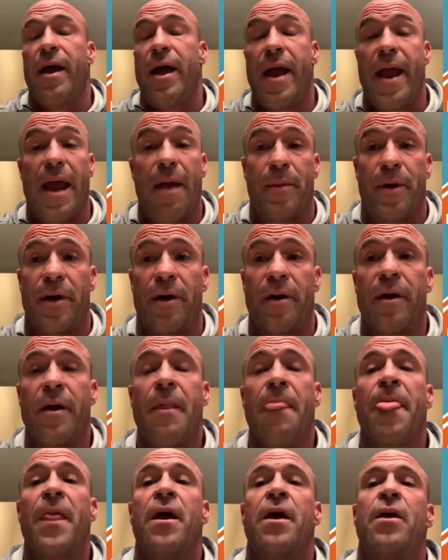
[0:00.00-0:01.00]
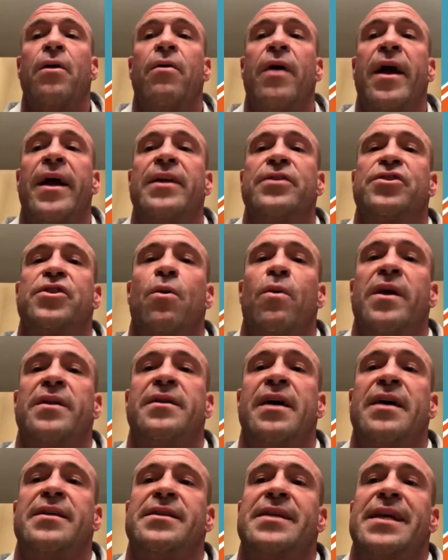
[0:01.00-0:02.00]
Hamner, right? And so what it
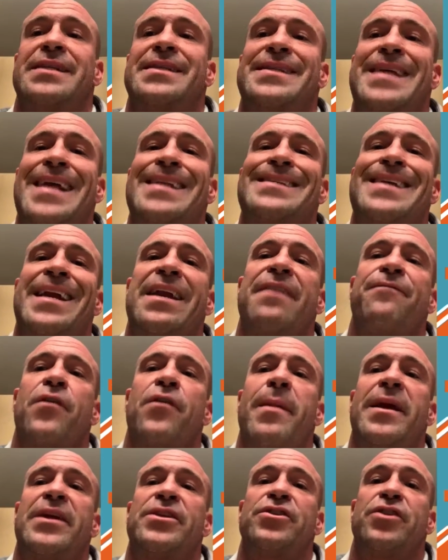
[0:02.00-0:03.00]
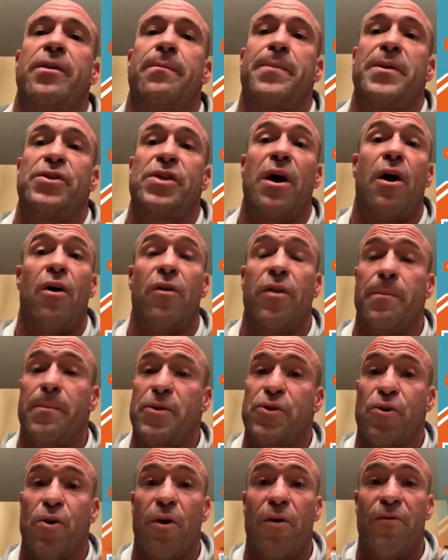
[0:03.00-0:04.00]
does is it sends that information to all the
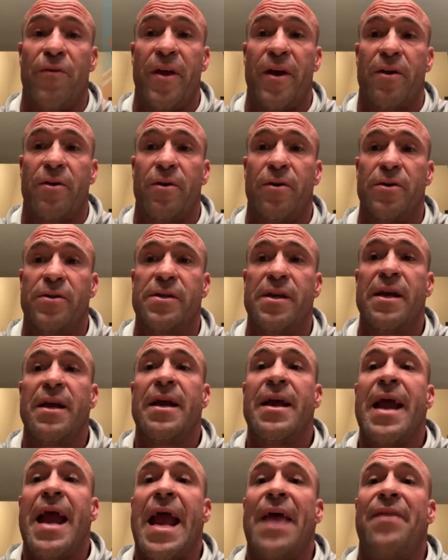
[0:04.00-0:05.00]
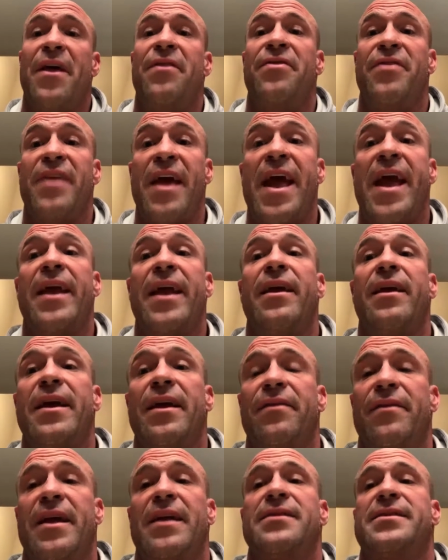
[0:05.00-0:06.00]
patrol vehicles, and then they
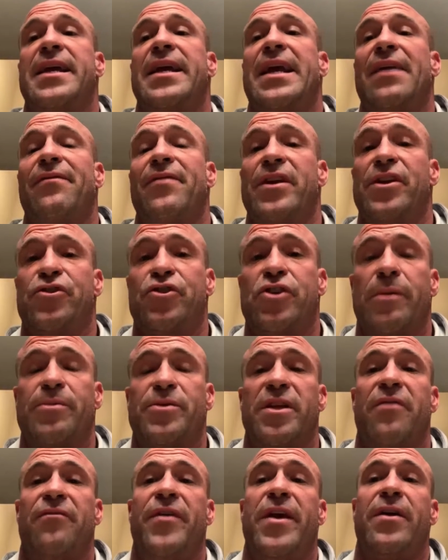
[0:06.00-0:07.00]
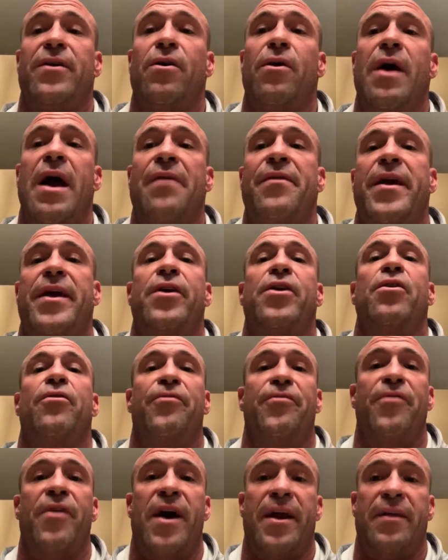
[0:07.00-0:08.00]
can give the description of the vehicle, and they can
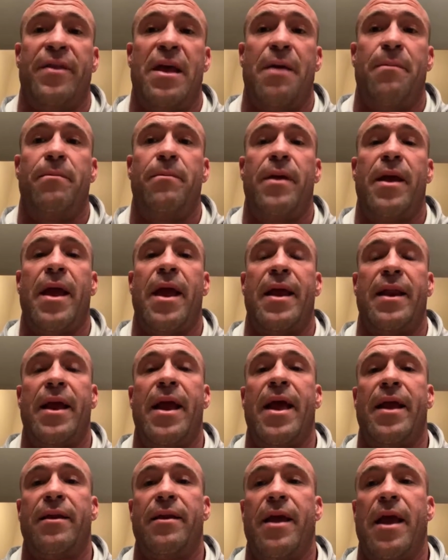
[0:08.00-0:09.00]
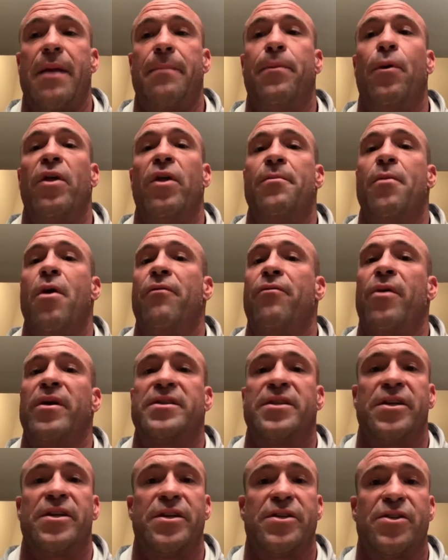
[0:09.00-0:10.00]
go find them and pull them over.
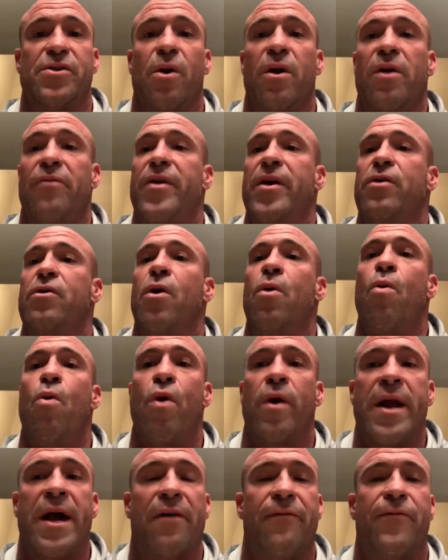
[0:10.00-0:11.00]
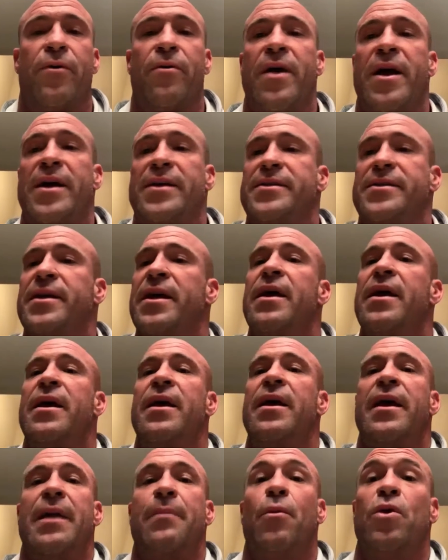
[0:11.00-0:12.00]
It's a stolen vehicle, worn out for arrest,
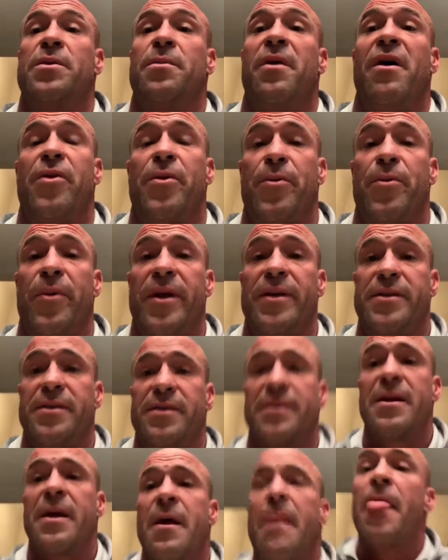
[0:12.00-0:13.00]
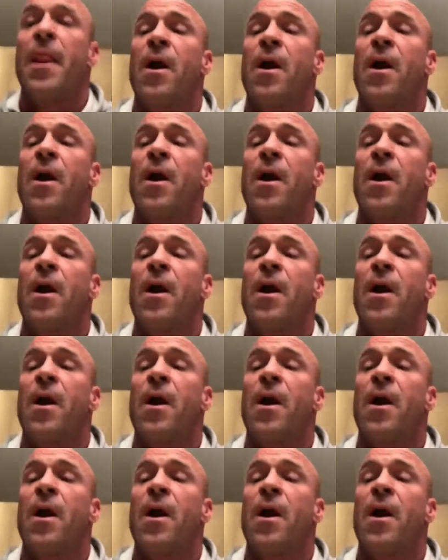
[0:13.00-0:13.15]
and multiple other reasons.